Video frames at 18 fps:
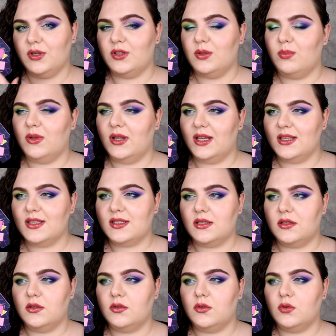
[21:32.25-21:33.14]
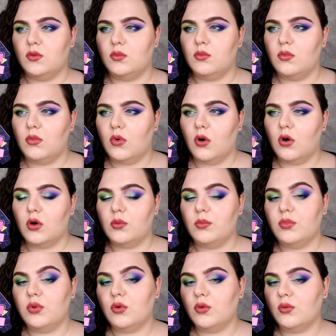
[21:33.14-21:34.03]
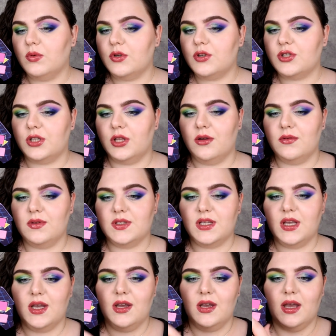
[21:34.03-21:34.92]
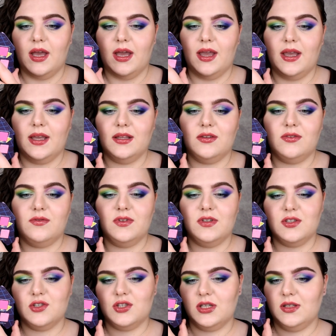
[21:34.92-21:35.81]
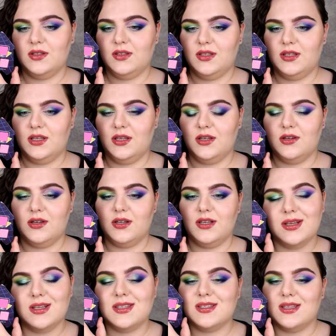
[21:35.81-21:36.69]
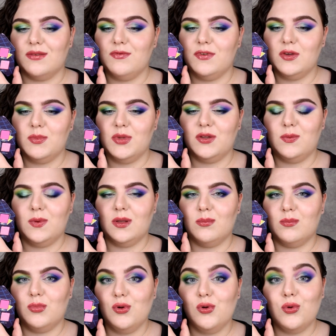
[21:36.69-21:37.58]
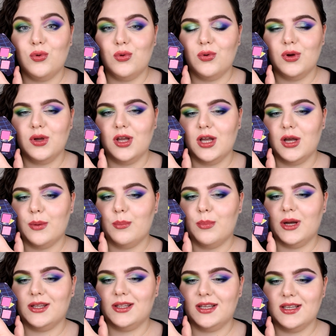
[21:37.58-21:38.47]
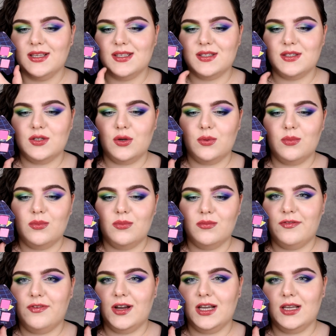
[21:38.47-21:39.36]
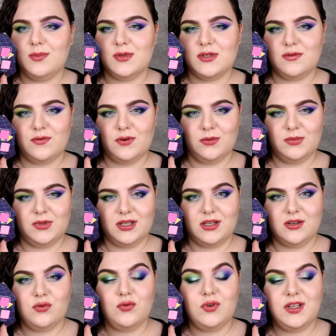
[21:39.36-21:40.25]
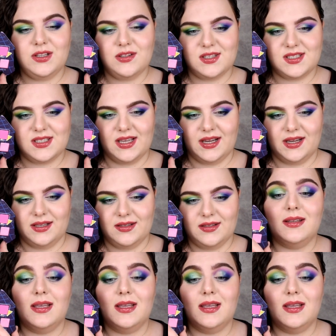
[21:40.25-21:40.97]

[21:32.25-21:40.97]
It blends into more bluish tones, and this shade here is something between blue but has some vibes from the green side.